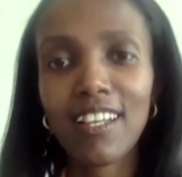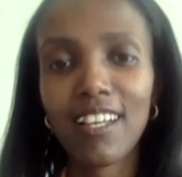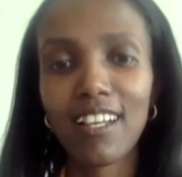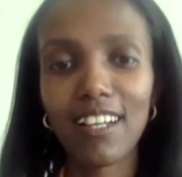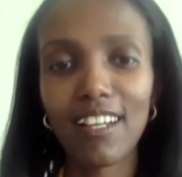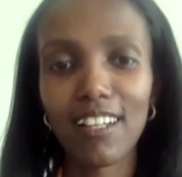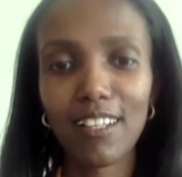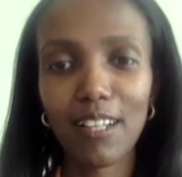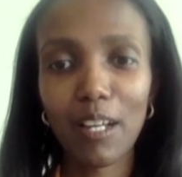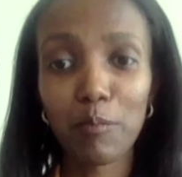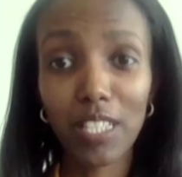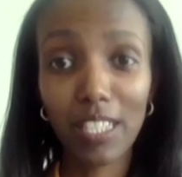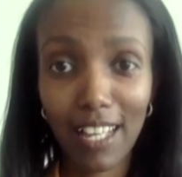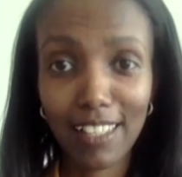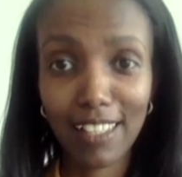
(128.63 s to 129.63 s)
I'm
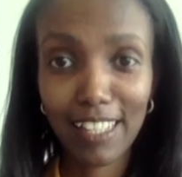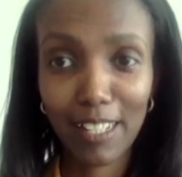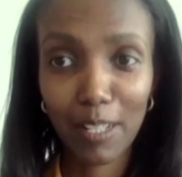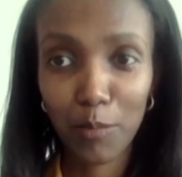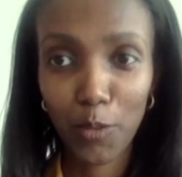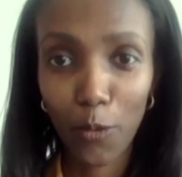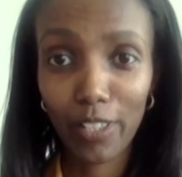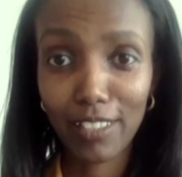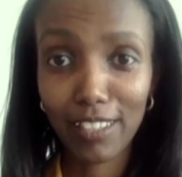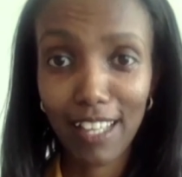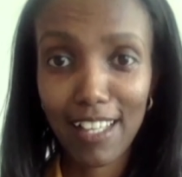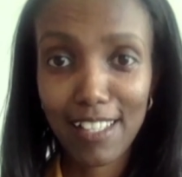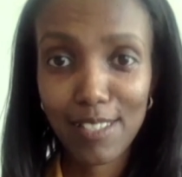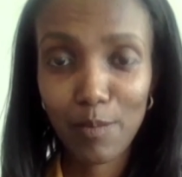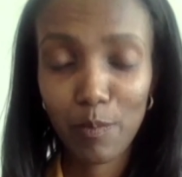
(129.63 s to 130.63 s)
glad that I'm going
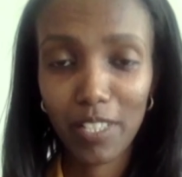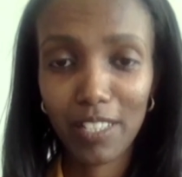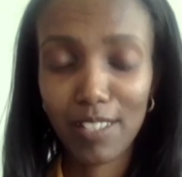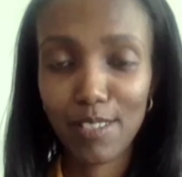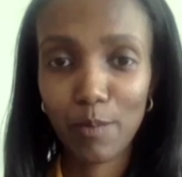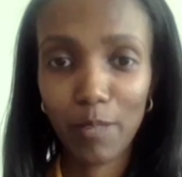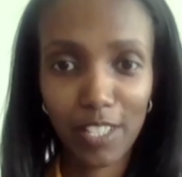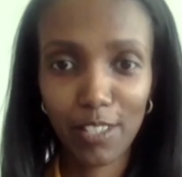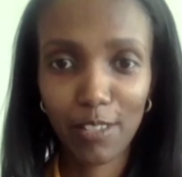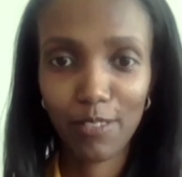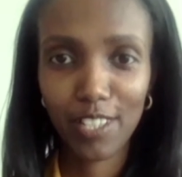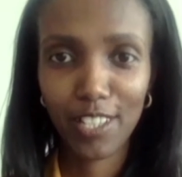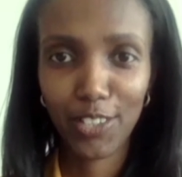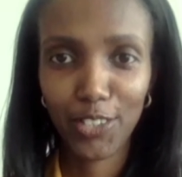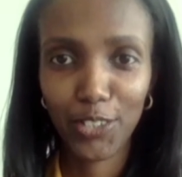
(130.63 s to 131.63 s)
last because many of
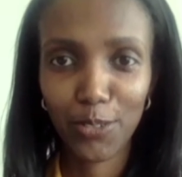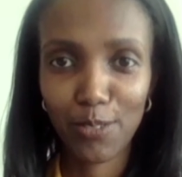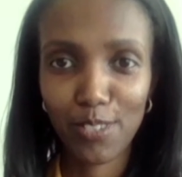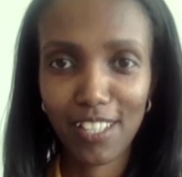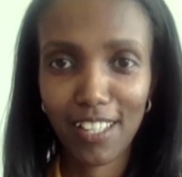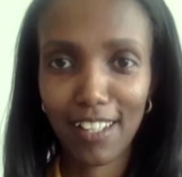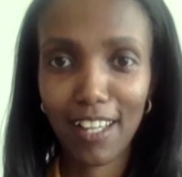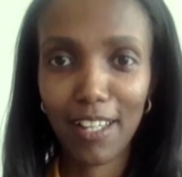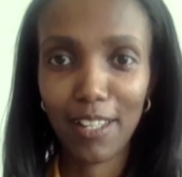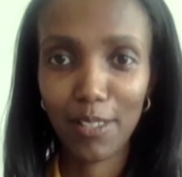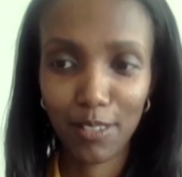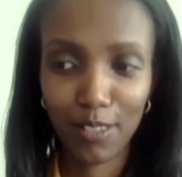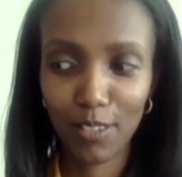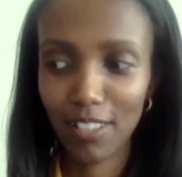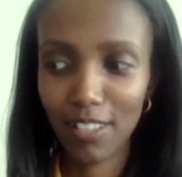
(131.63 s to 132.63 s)
the issues that
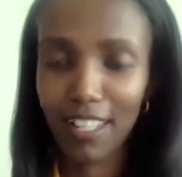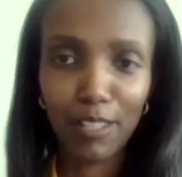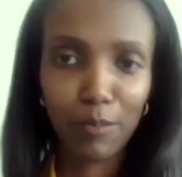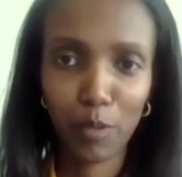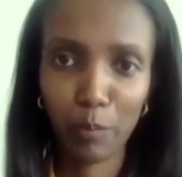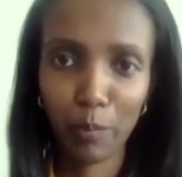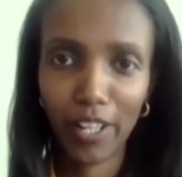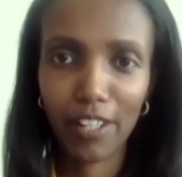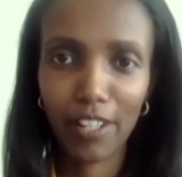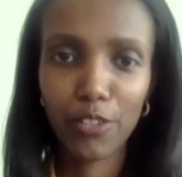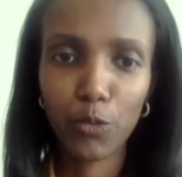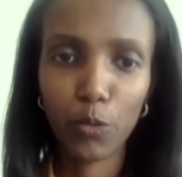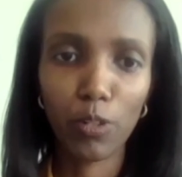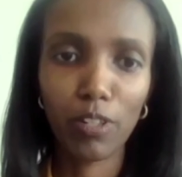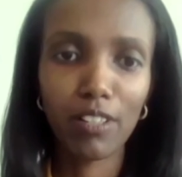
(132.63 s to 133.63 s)
I had
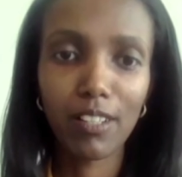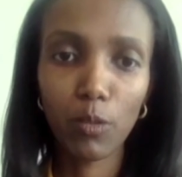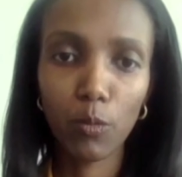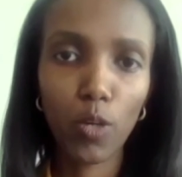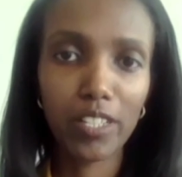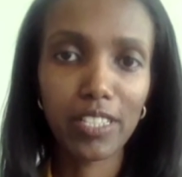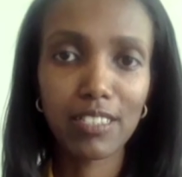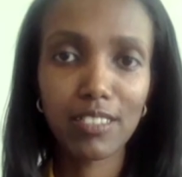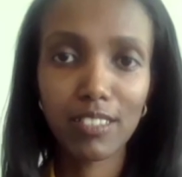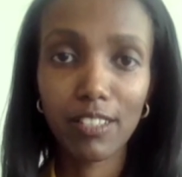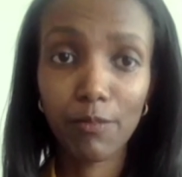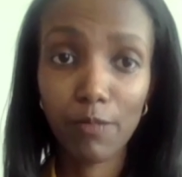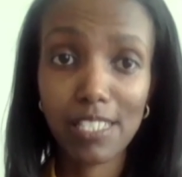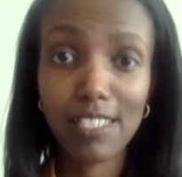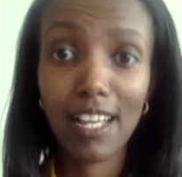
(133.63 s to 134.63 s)
prepared or wanted to
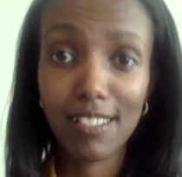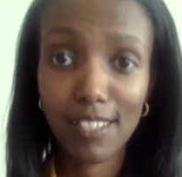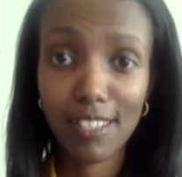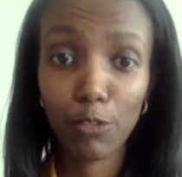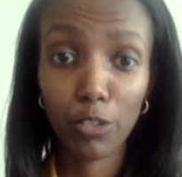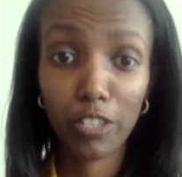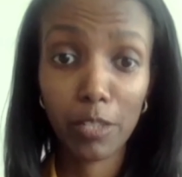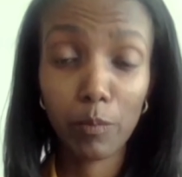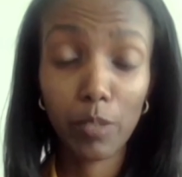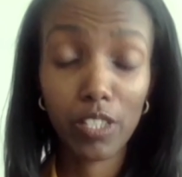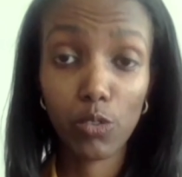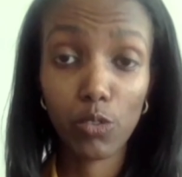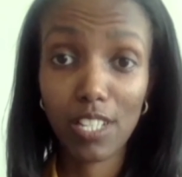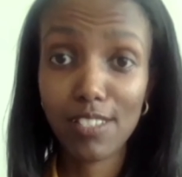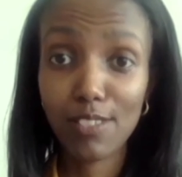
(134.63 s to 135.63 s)
emphasize have already been
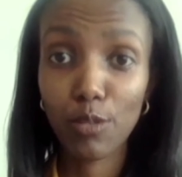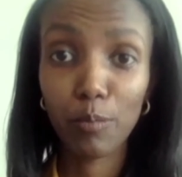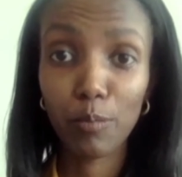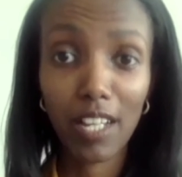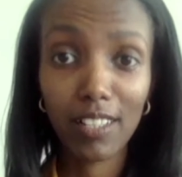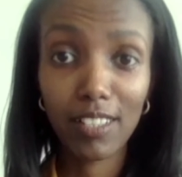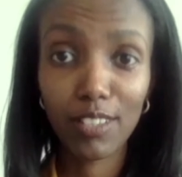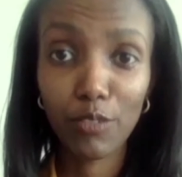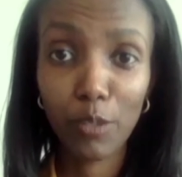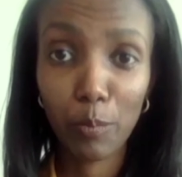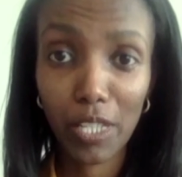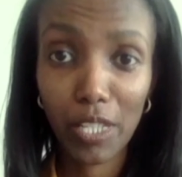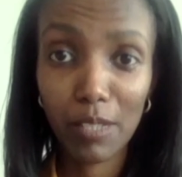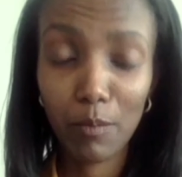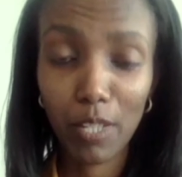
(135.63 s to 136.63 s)
addressed. So I'm not going to
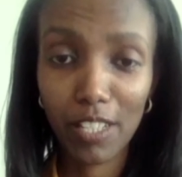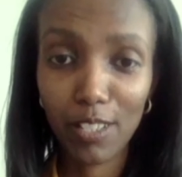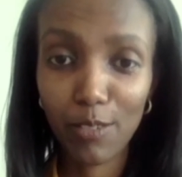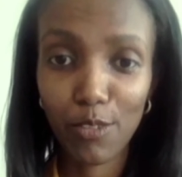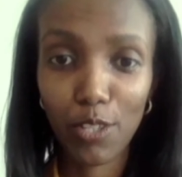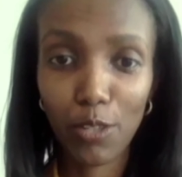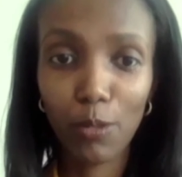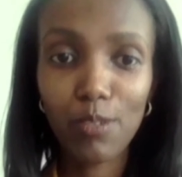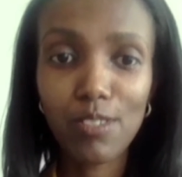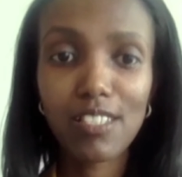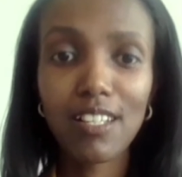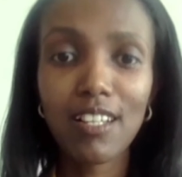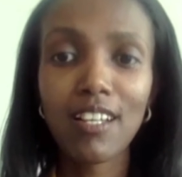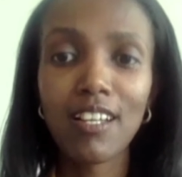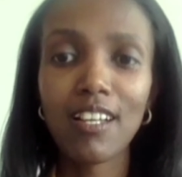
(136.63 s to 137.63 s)
repeat many of those.
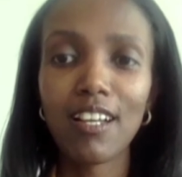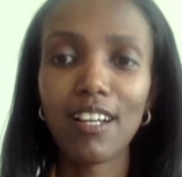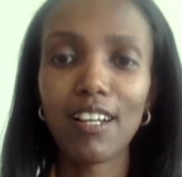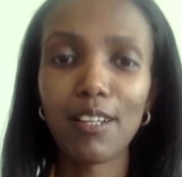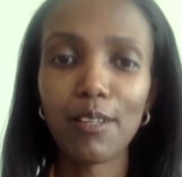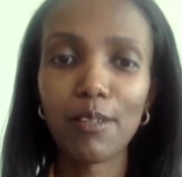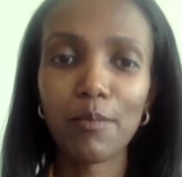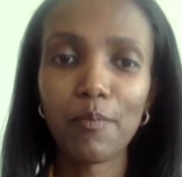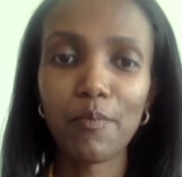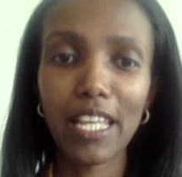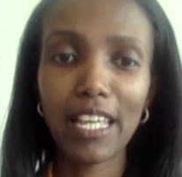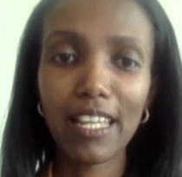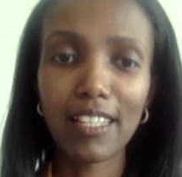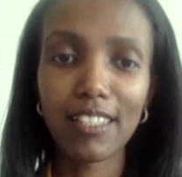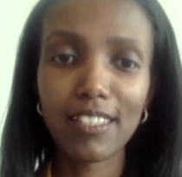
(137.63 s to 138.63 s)

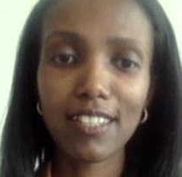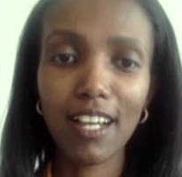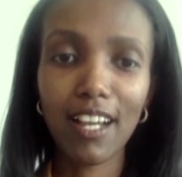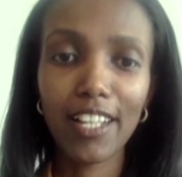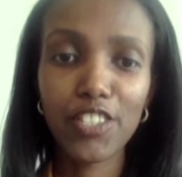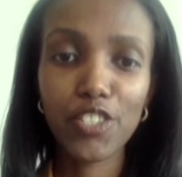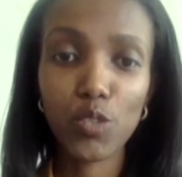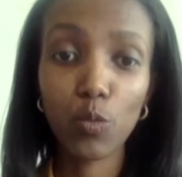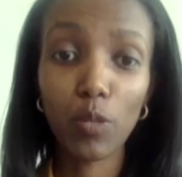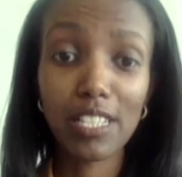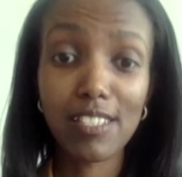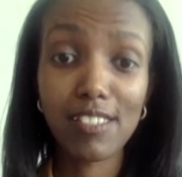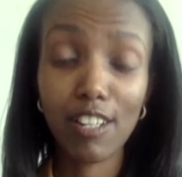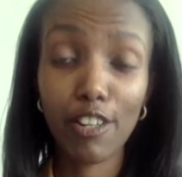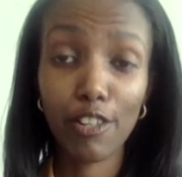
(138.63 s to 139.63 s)
And I just want to
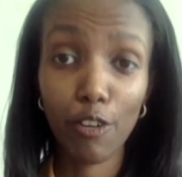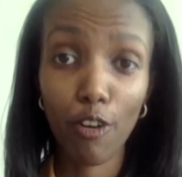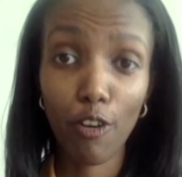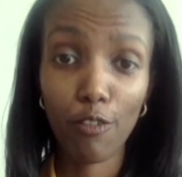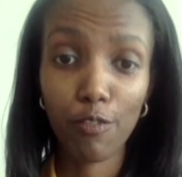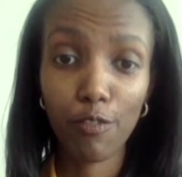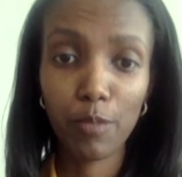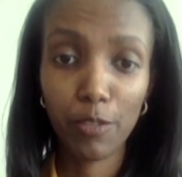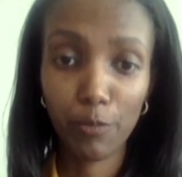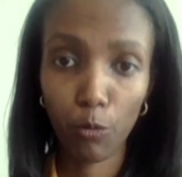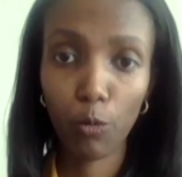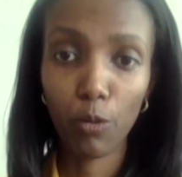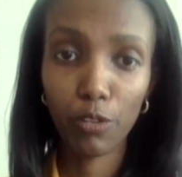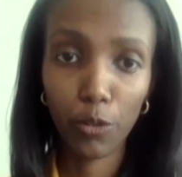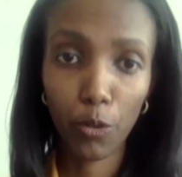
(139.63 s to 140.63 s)
start off
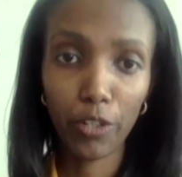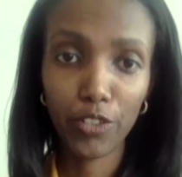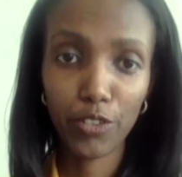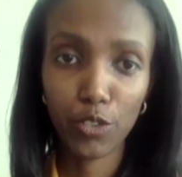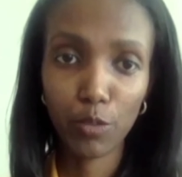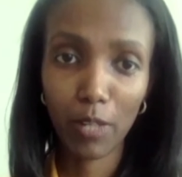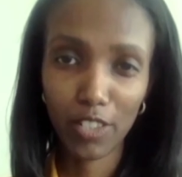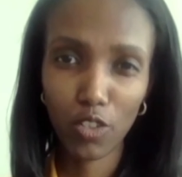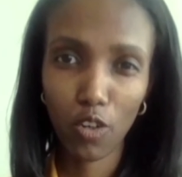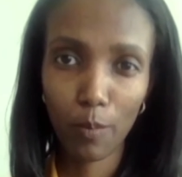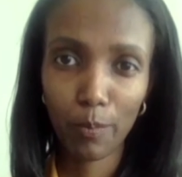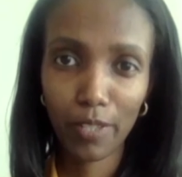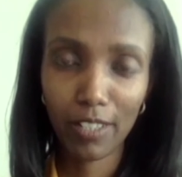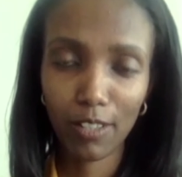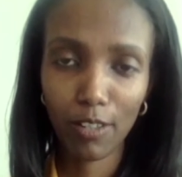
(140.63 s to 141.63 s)
before going to my
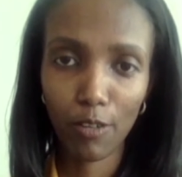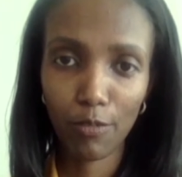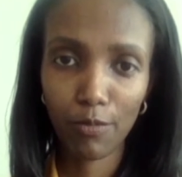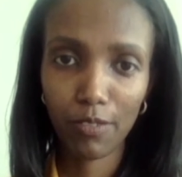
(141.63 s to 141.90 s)
topic of